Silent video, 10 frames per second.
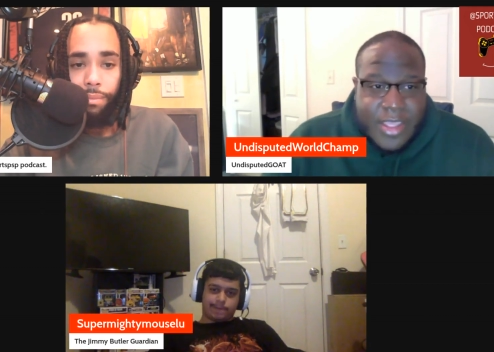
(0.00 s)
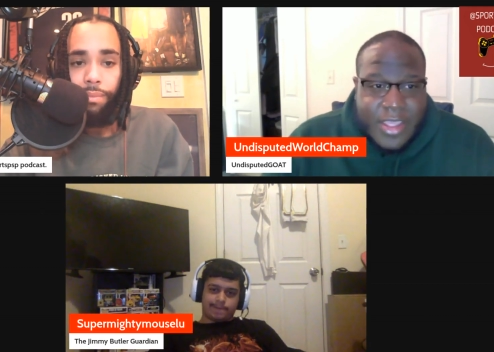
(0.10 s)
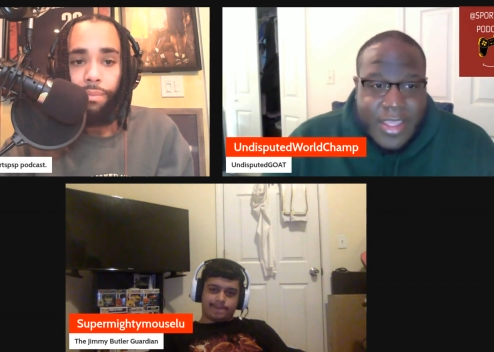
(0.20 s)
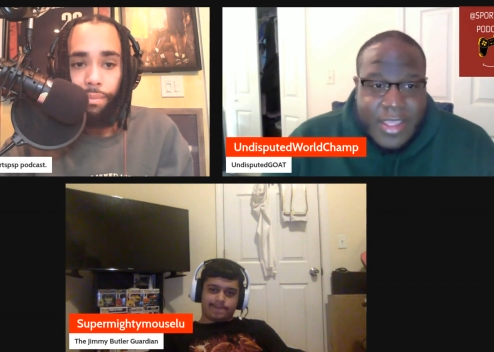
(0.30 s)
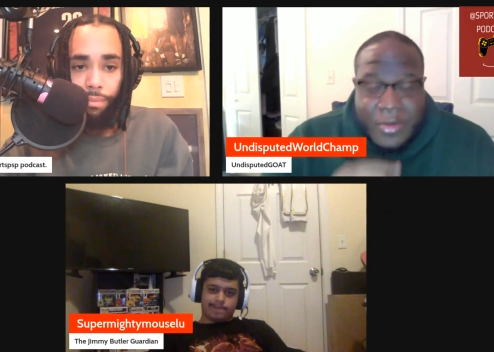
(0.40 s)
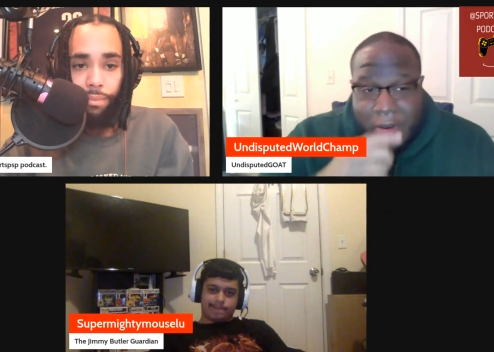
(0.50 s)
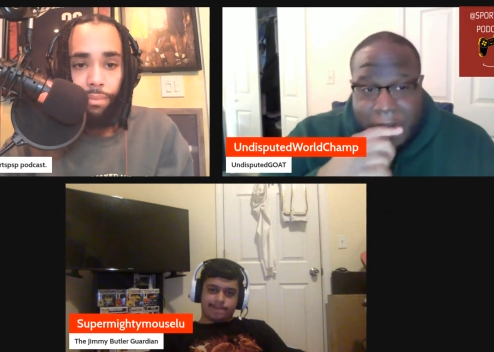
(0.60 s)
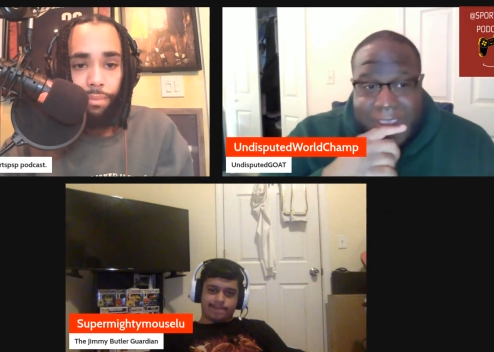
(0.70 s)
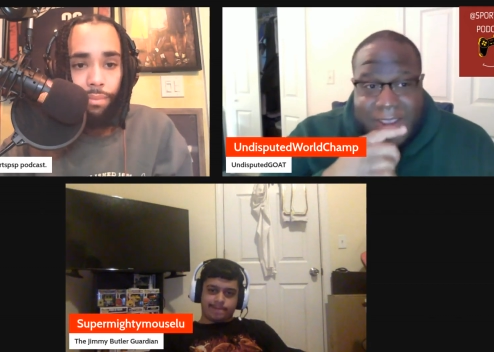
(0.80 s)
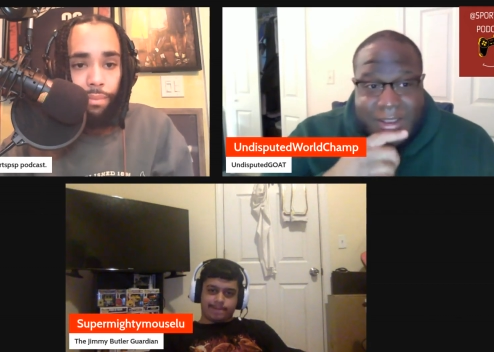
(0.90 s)
Speaker 1: you know
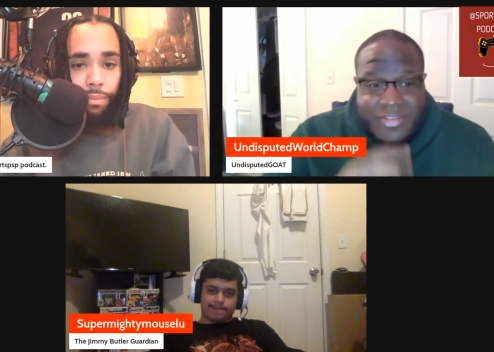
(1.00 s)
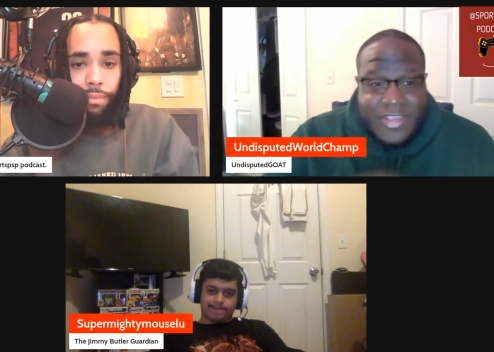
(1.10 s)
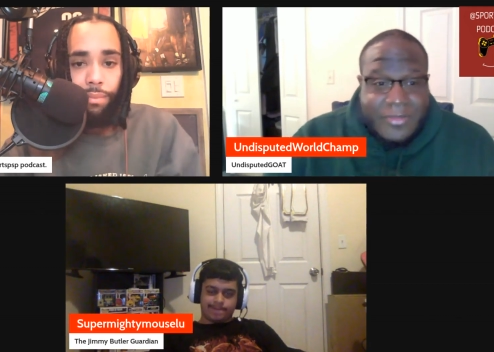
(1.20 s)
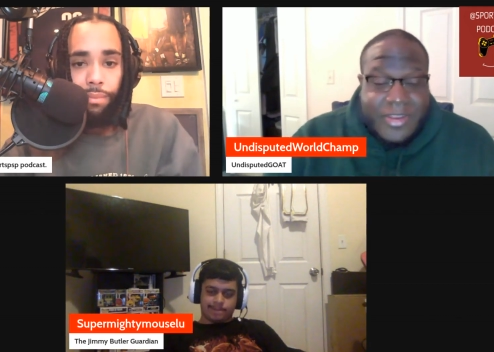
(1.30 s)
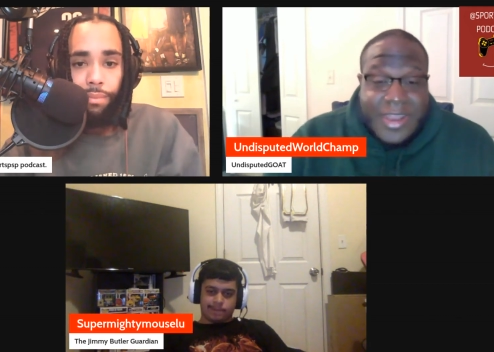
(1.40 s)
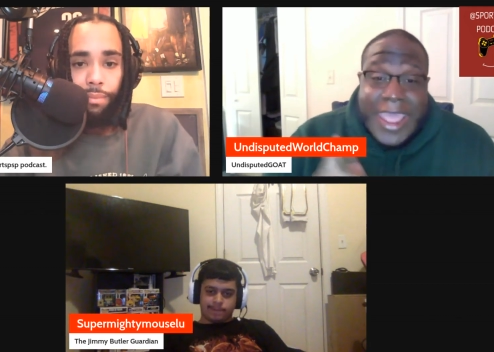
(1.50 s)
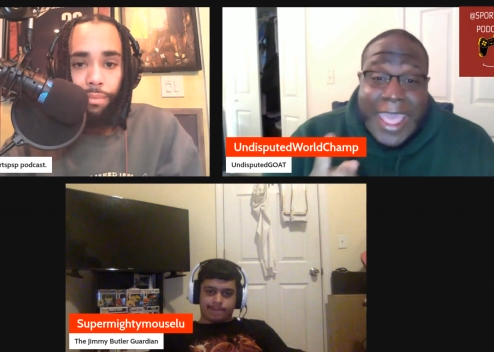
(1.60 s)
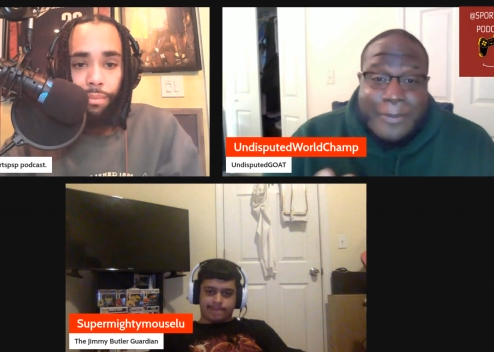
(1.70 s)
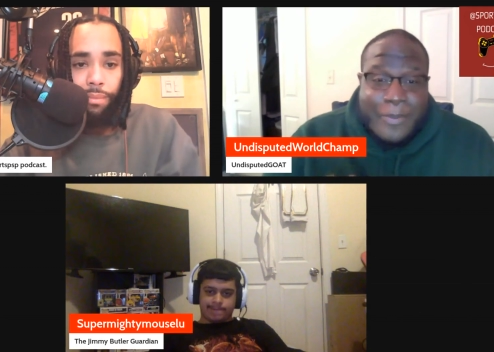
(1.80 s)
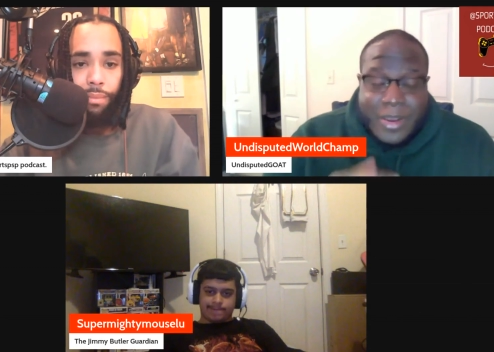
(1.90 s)
that interception
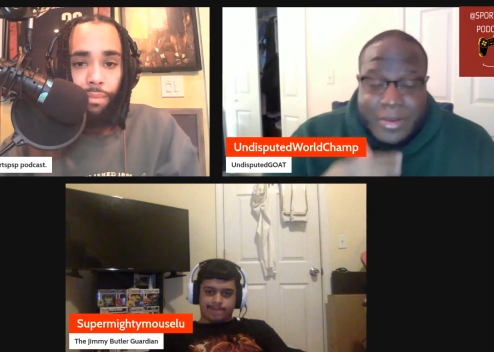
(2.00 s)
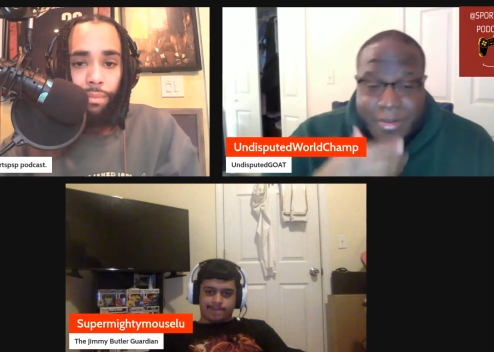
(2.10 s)
happened